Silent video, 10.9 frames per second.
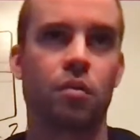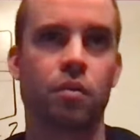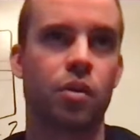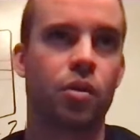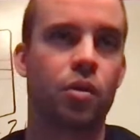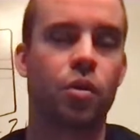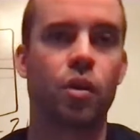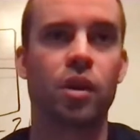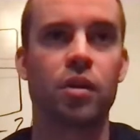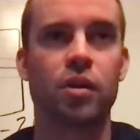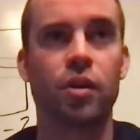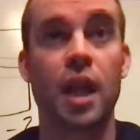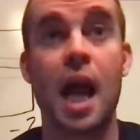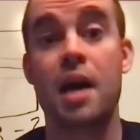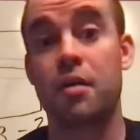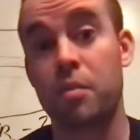your your, your
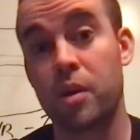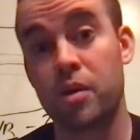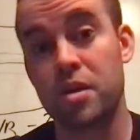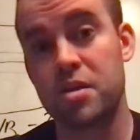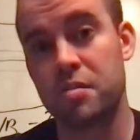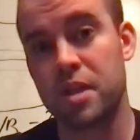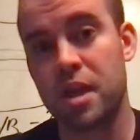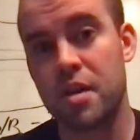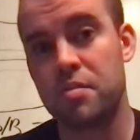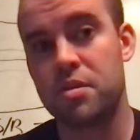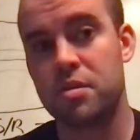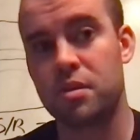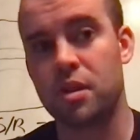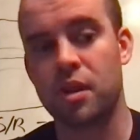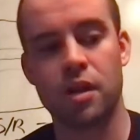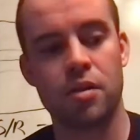lack of ability sometimes.
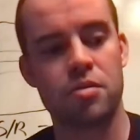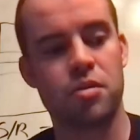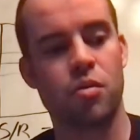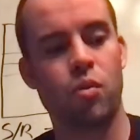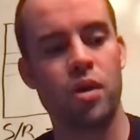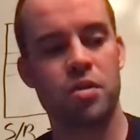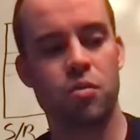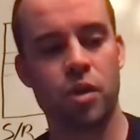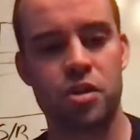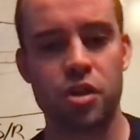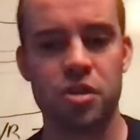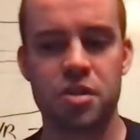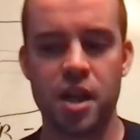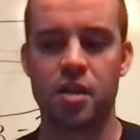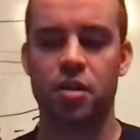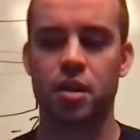You know, yeah. so What's your
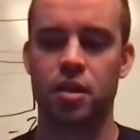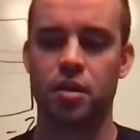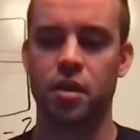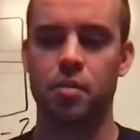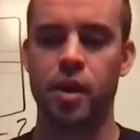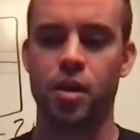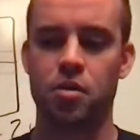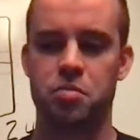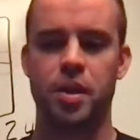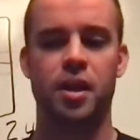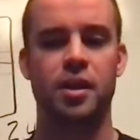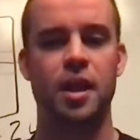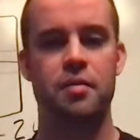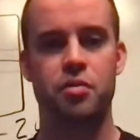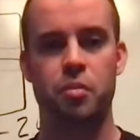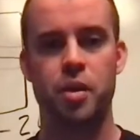take on liberos being
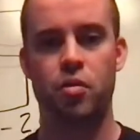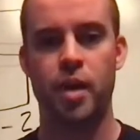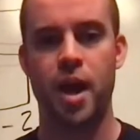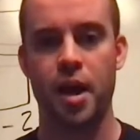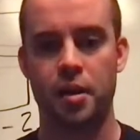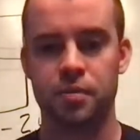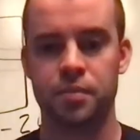left or middle back?